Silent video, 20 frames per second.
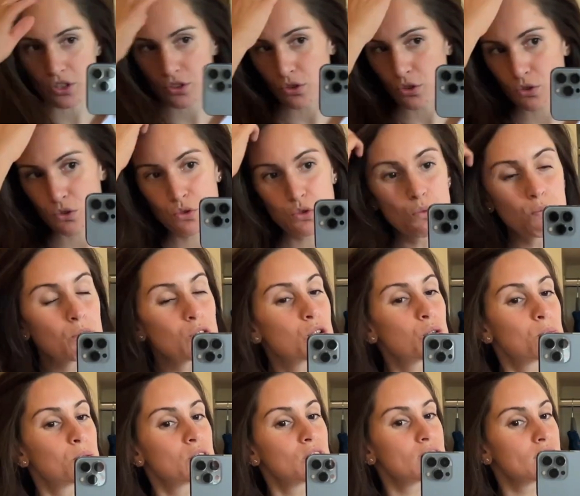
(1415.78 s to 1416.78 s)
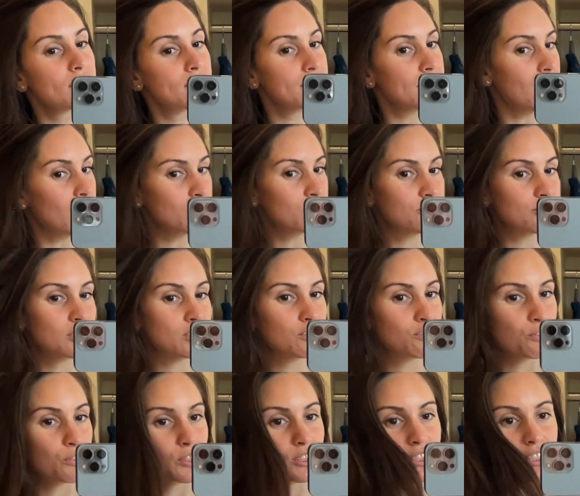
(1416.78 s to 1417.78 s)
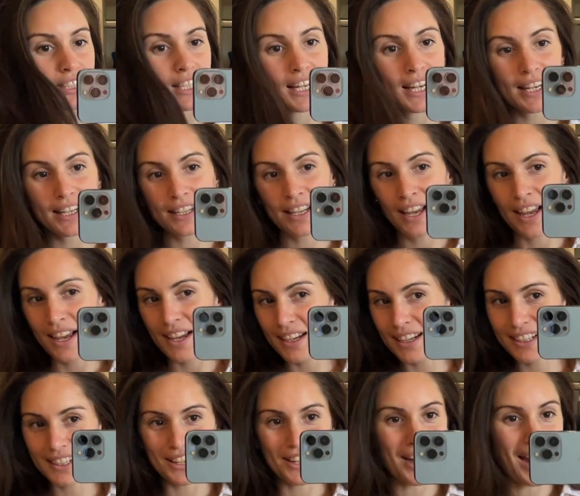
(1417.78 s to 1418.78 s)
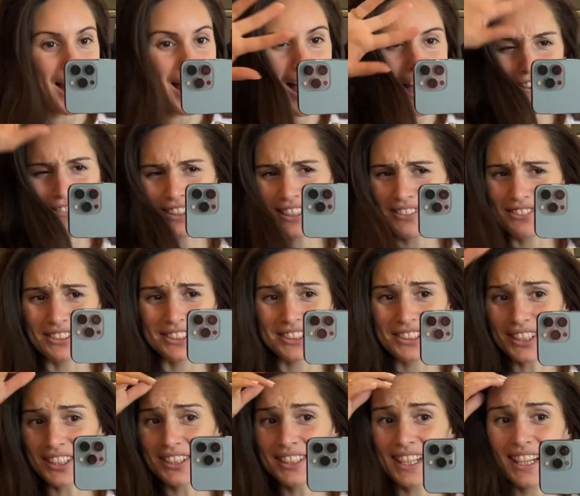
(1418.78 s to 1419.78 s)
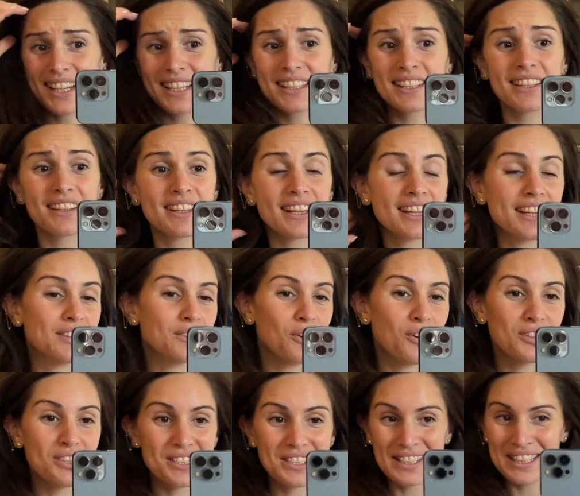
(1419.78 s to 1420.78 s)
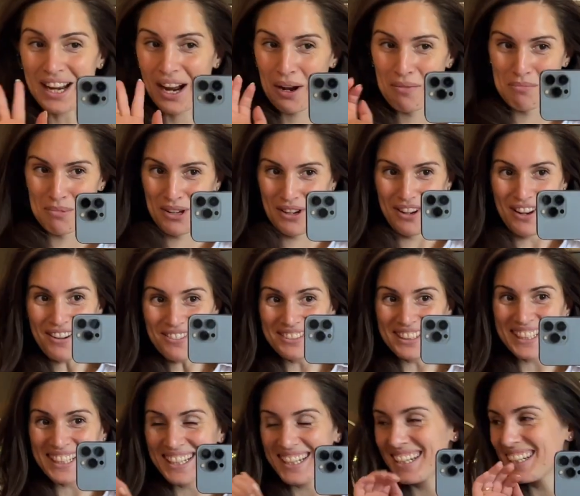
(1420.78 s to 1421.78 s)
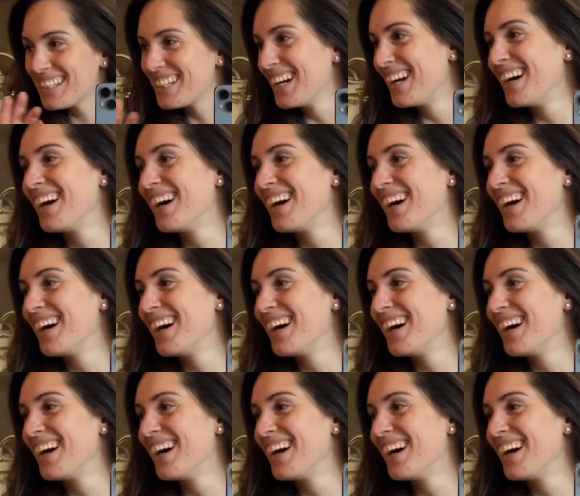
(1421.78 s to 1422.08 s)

So super chilled outfit for today. Here I haven't even done anything, and honestly I'm loving it.